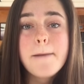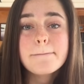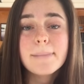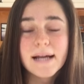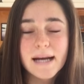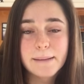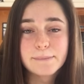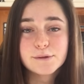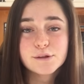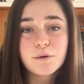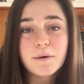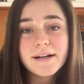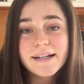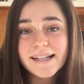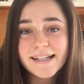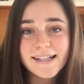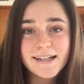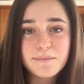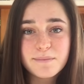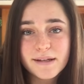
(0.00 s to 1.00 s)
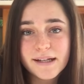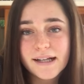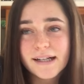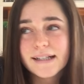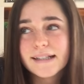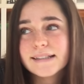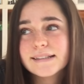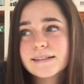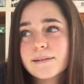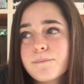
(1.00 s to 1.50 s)
But I'm just going to eat
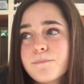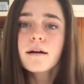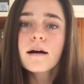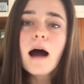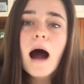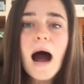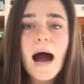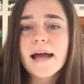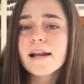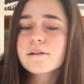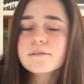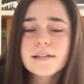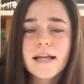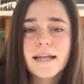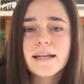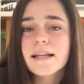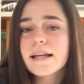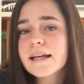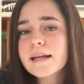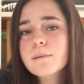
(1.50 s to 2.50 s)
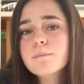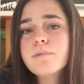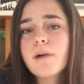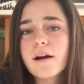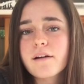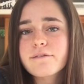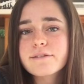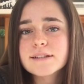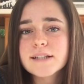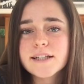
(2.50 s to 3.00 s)
because I don't tend to eat
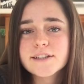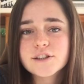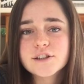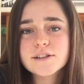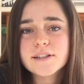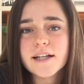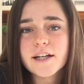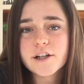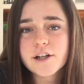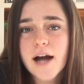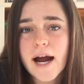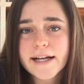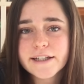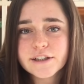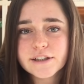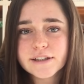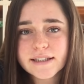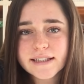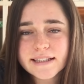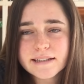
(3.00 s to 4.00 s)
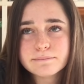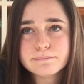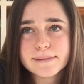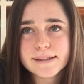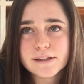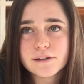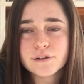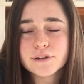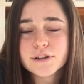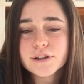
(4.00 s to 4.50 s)
breakfast, lunch, and dinner. I just eat
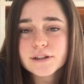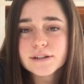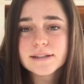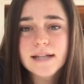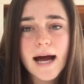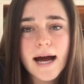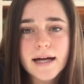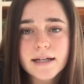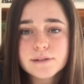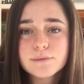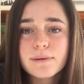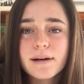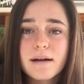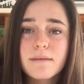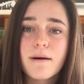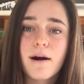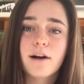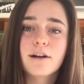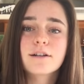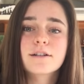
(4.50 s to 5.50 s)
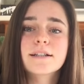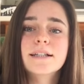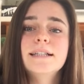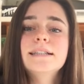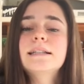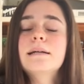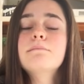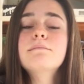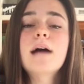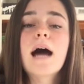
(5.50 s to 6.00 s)
meals or snacks when I'm hungry.
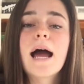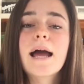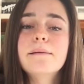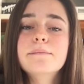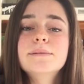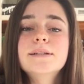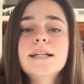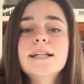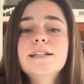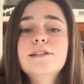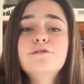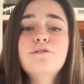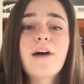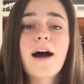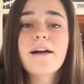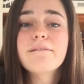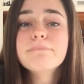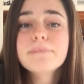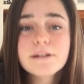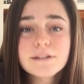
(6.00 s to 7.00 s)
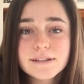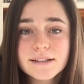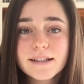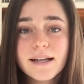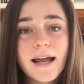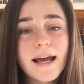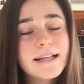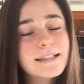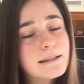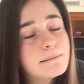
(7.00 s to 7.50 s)
Sometimes it's five meals a
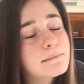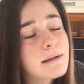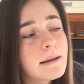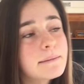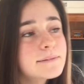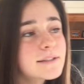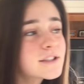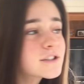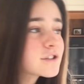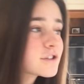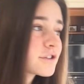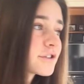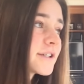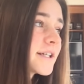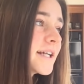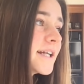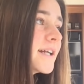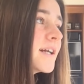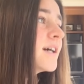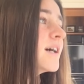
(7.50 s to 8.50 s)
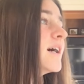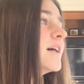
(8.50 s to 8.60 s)
day. Sometimes it's three.